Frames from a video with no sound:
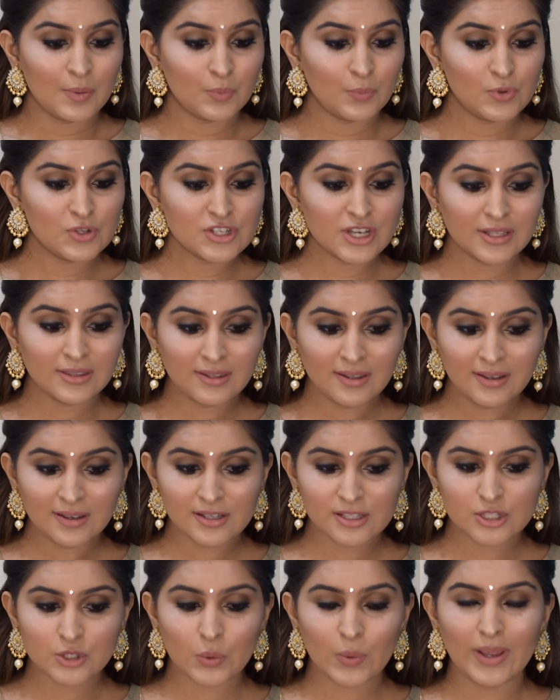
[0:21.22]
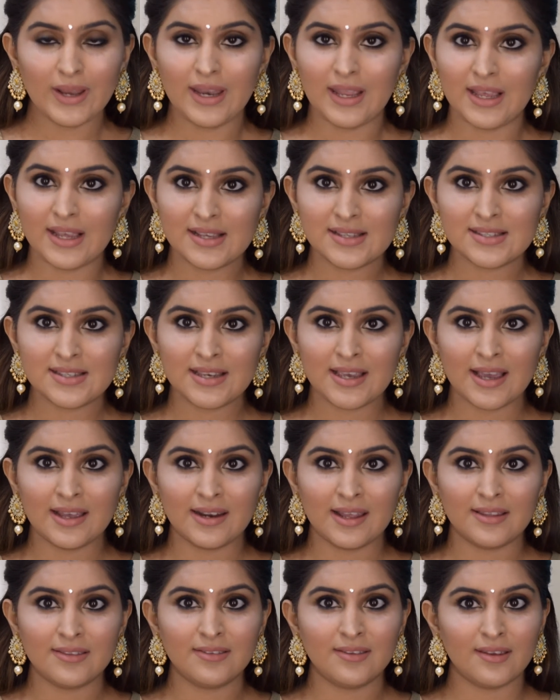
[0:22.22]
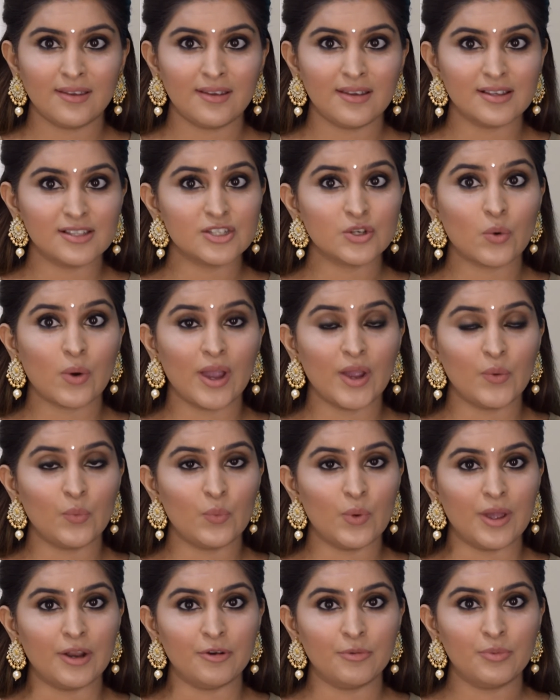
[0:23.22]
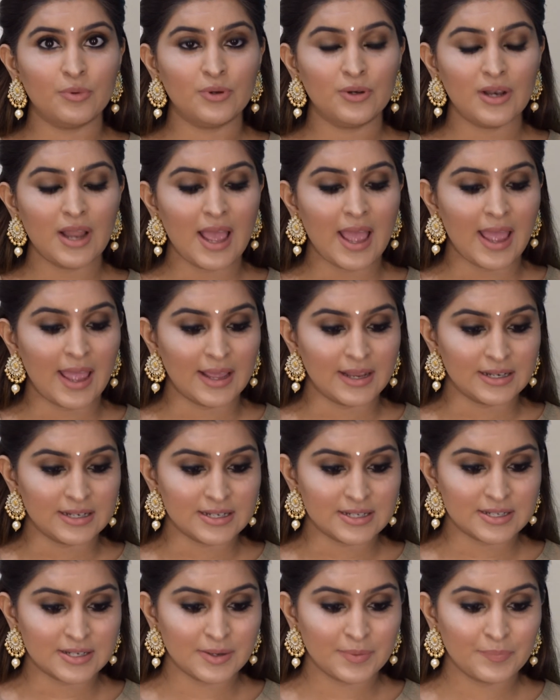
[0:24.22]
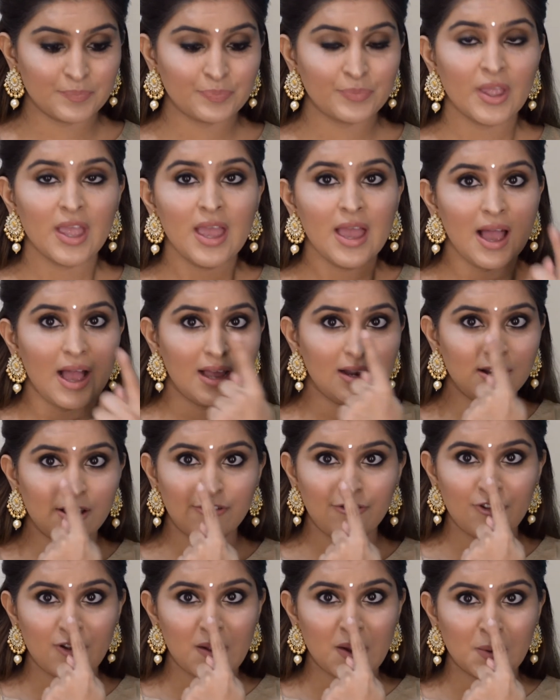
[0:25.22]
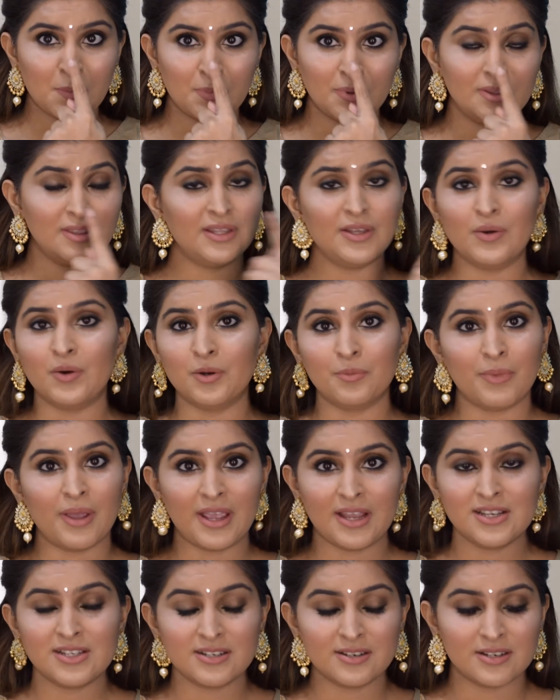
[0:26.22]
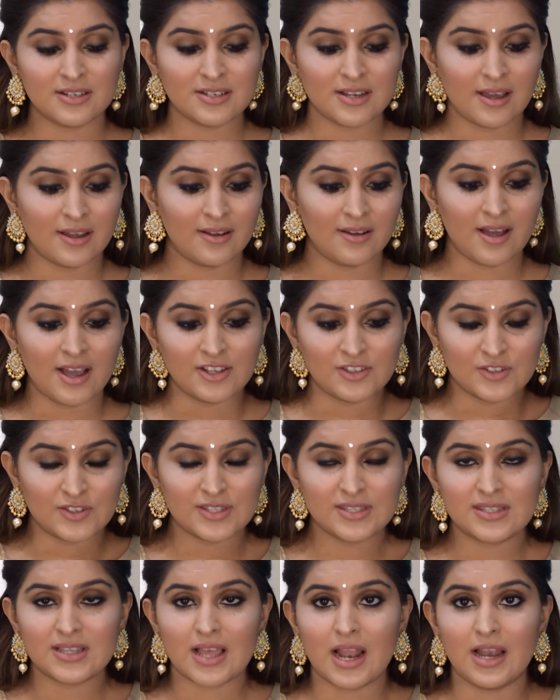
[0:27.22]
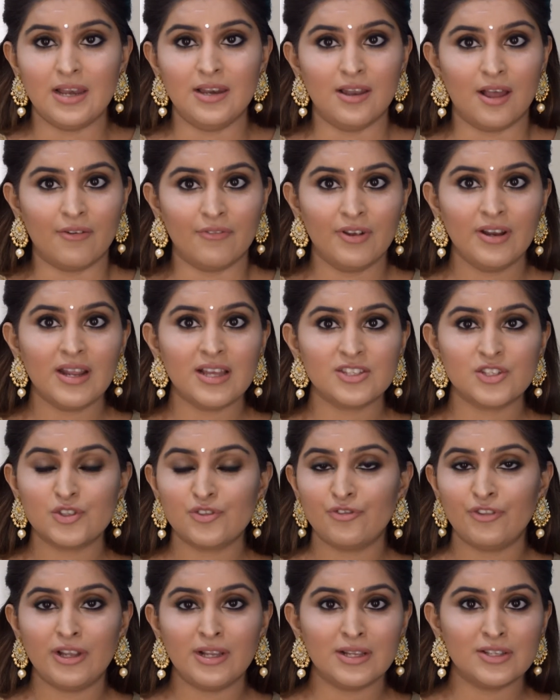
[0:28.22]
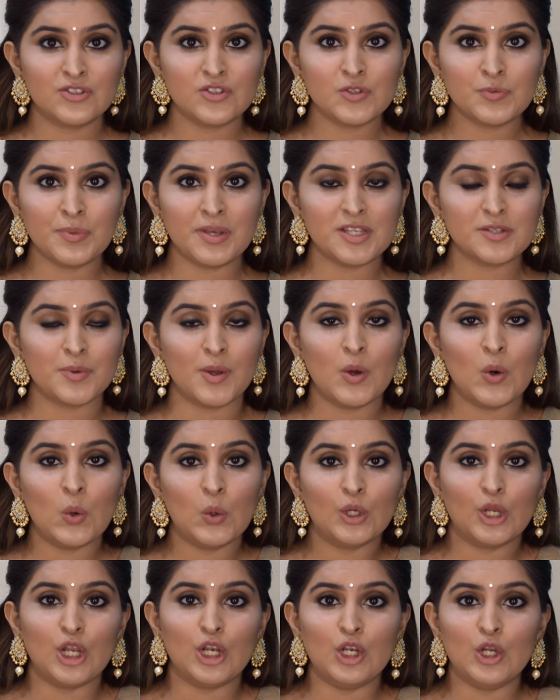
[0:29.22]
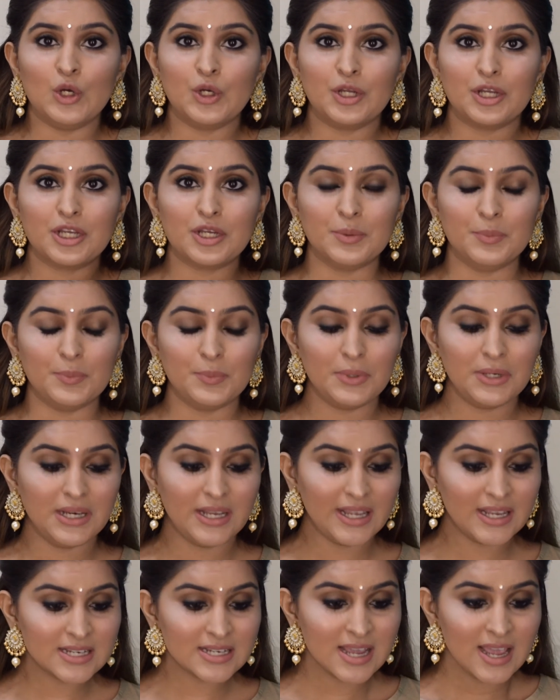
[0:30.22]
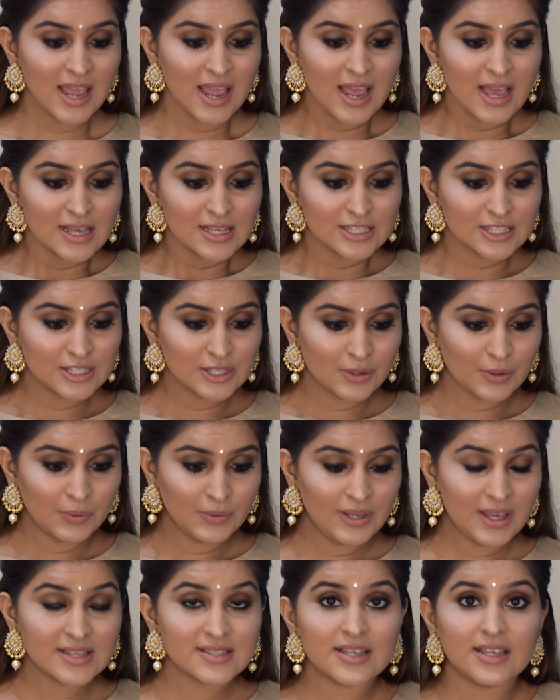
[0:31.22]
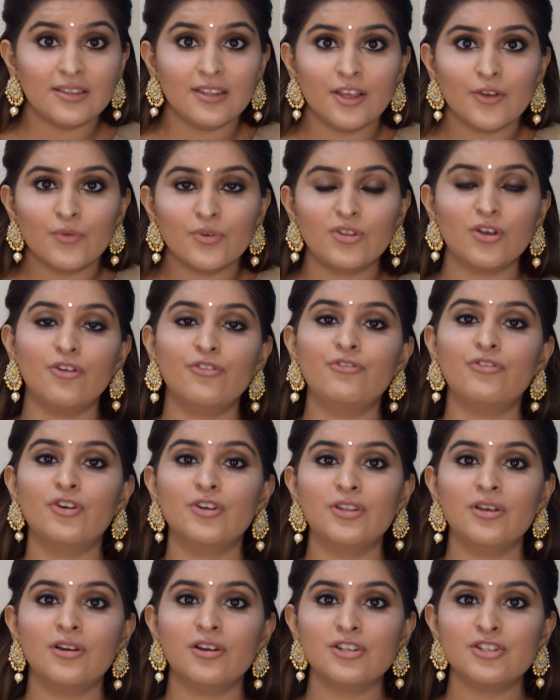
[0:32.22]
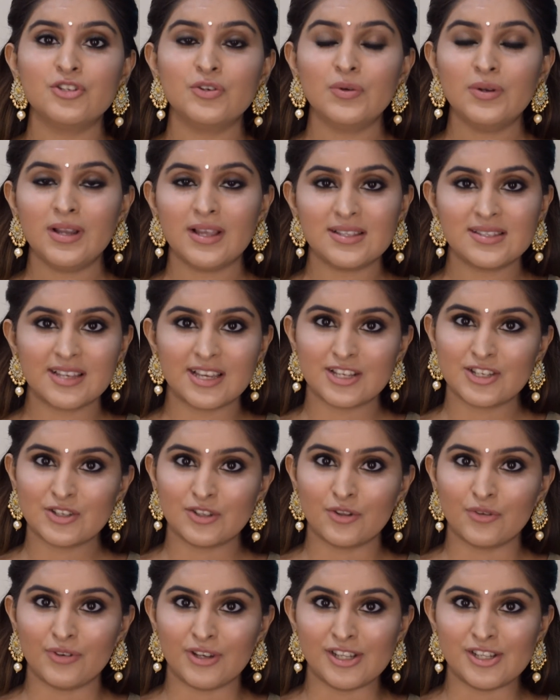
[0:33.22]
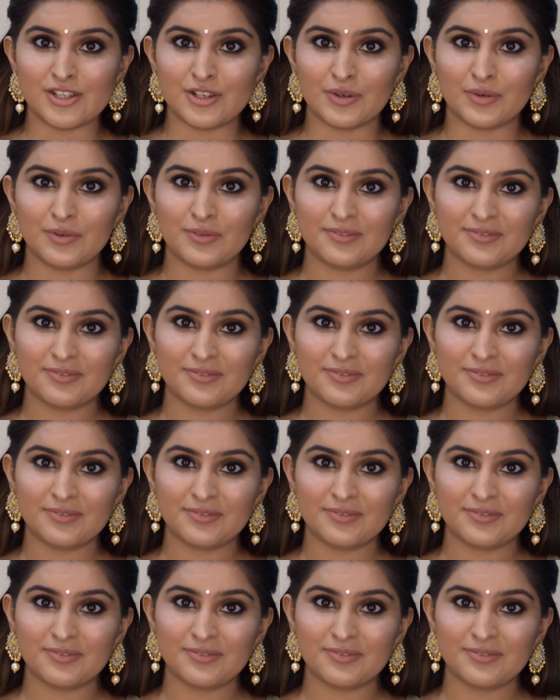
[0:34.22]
which I think it's quite easy and I think it's quite wearable, and I love wearing bindi on my Indian attire. I just love it. I just feel it just makes my whole look complete. So yes, I think without further ado, let's get to the video.